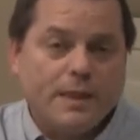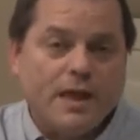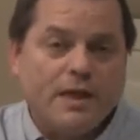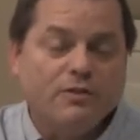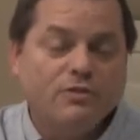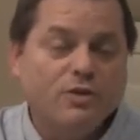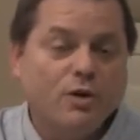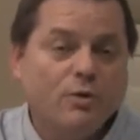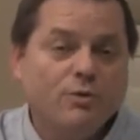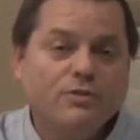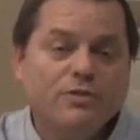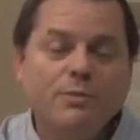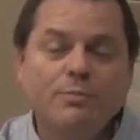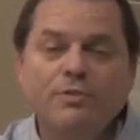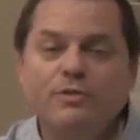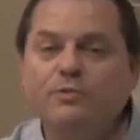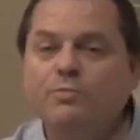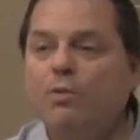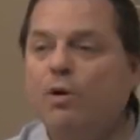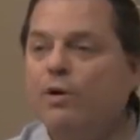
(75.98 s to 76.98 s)
So some of
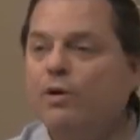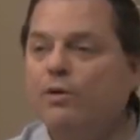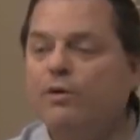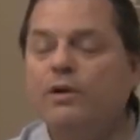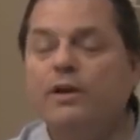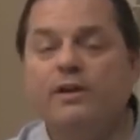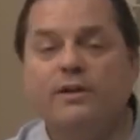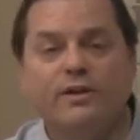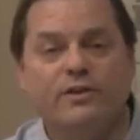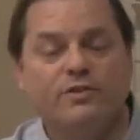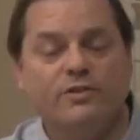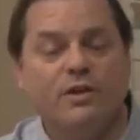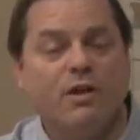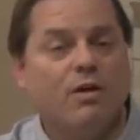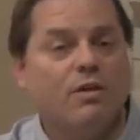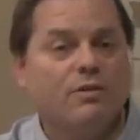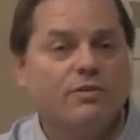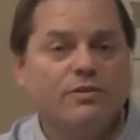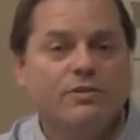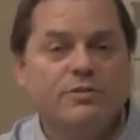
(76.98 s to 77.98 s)
the smarter
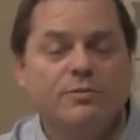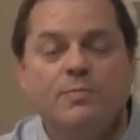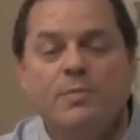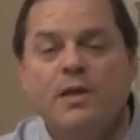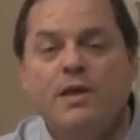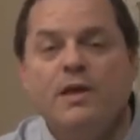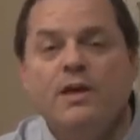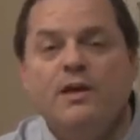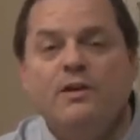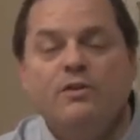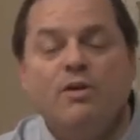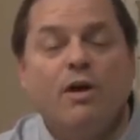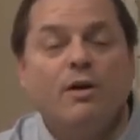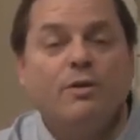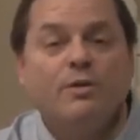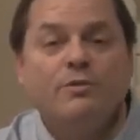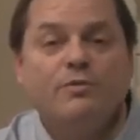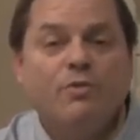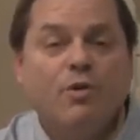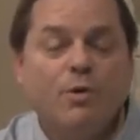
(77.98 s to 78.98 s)
addictionologists
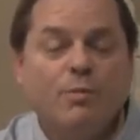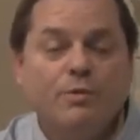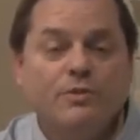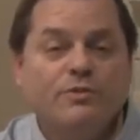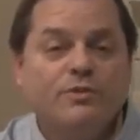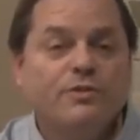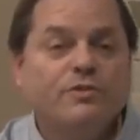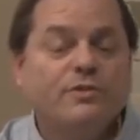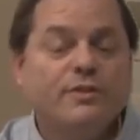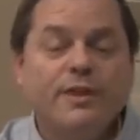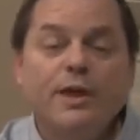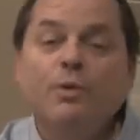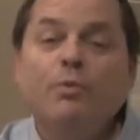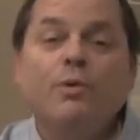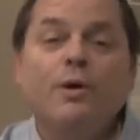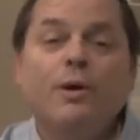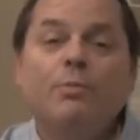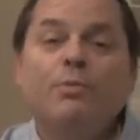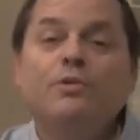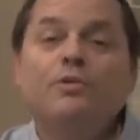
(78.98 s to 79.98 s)
talked to the pharmacists, and they
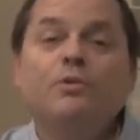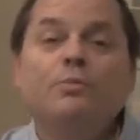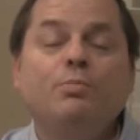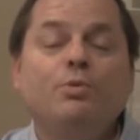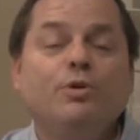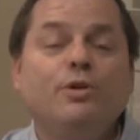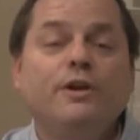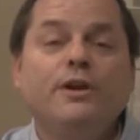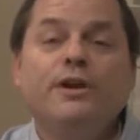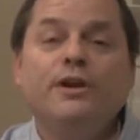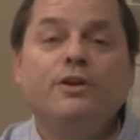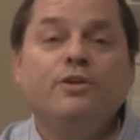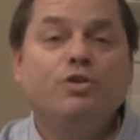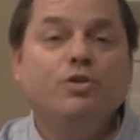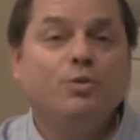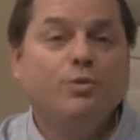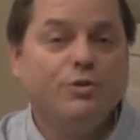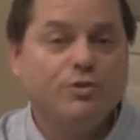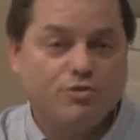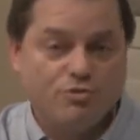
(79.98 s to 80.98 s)
were able to put it
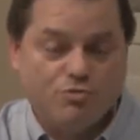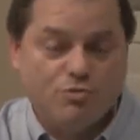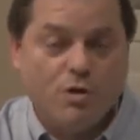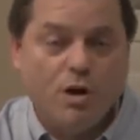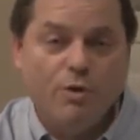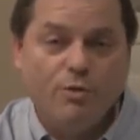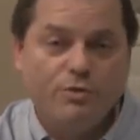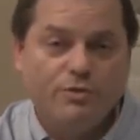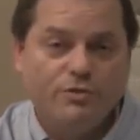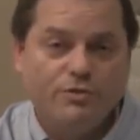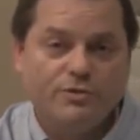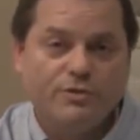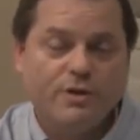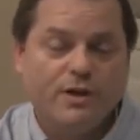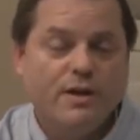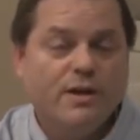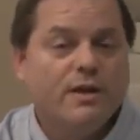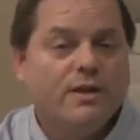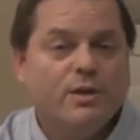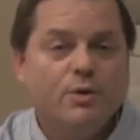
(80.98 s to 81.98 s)
into a troche
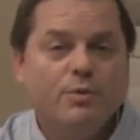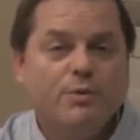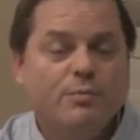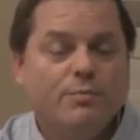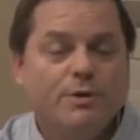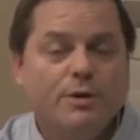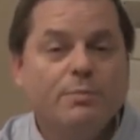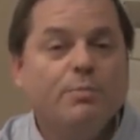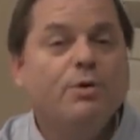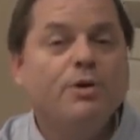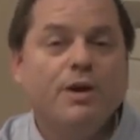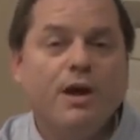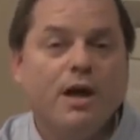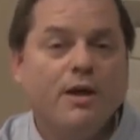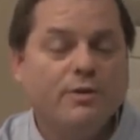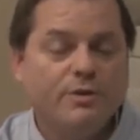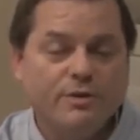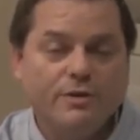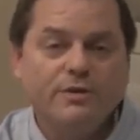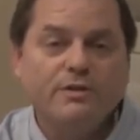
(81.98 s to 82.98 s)
that would be put
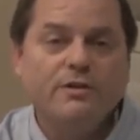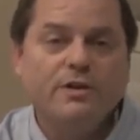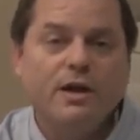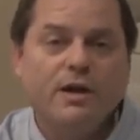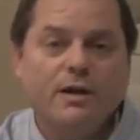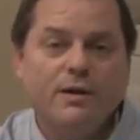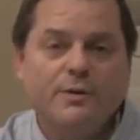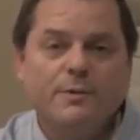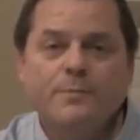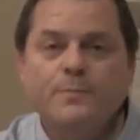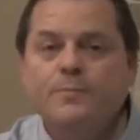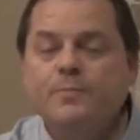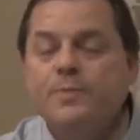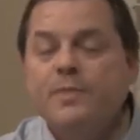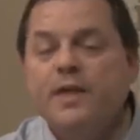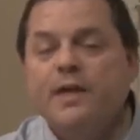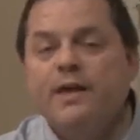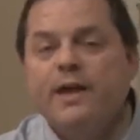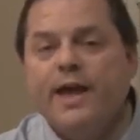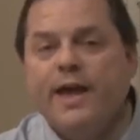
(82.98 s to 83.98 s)
under the tongue
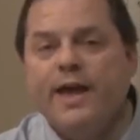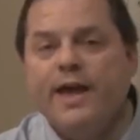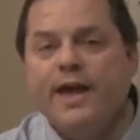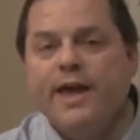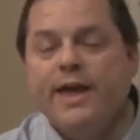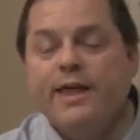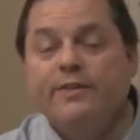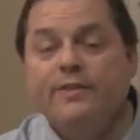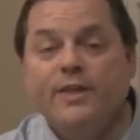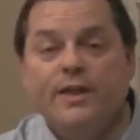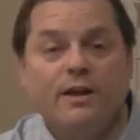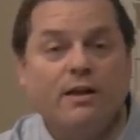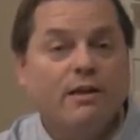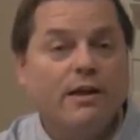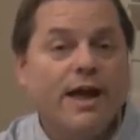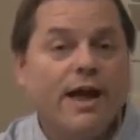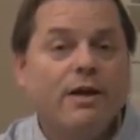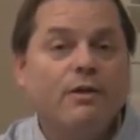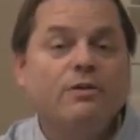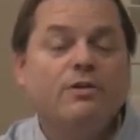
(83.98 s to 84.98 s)
and then
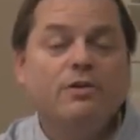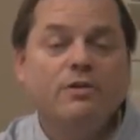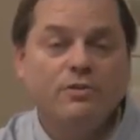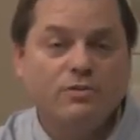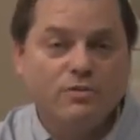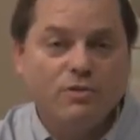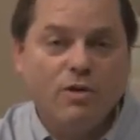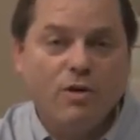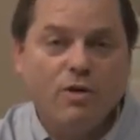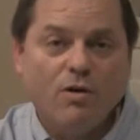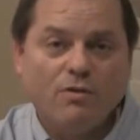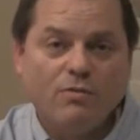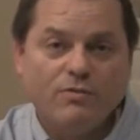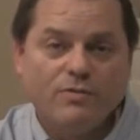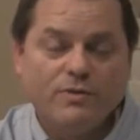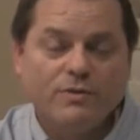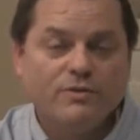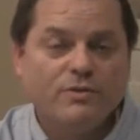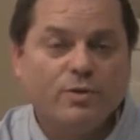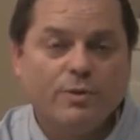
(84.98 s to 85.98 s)
allowed to
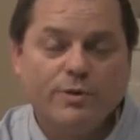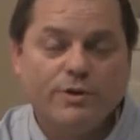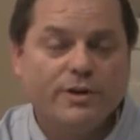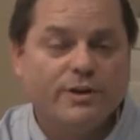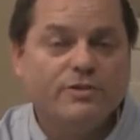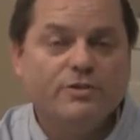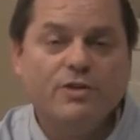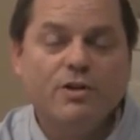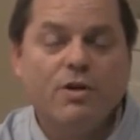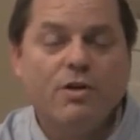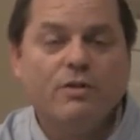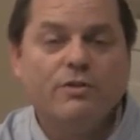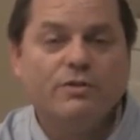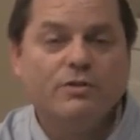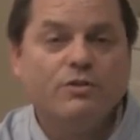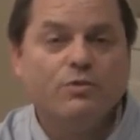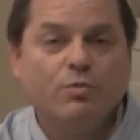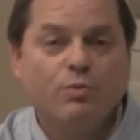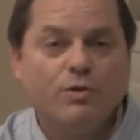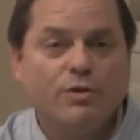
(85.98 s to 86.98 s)
dissolve. And so
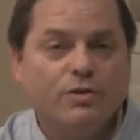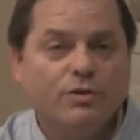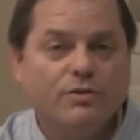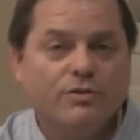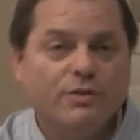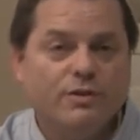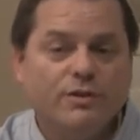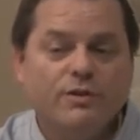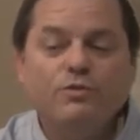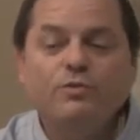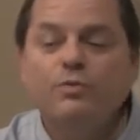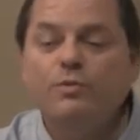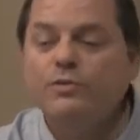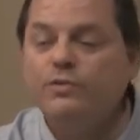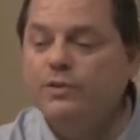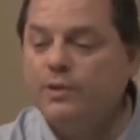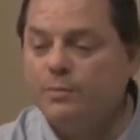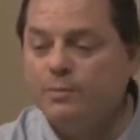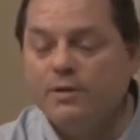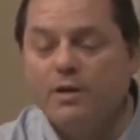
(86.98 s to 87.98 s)
addictionologists were using this for
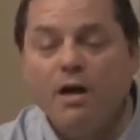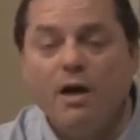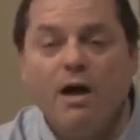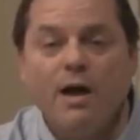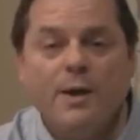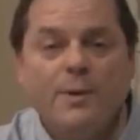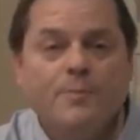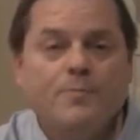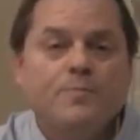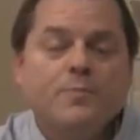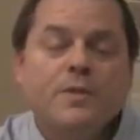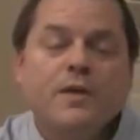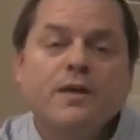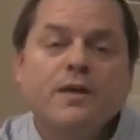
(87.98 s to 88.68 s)
some time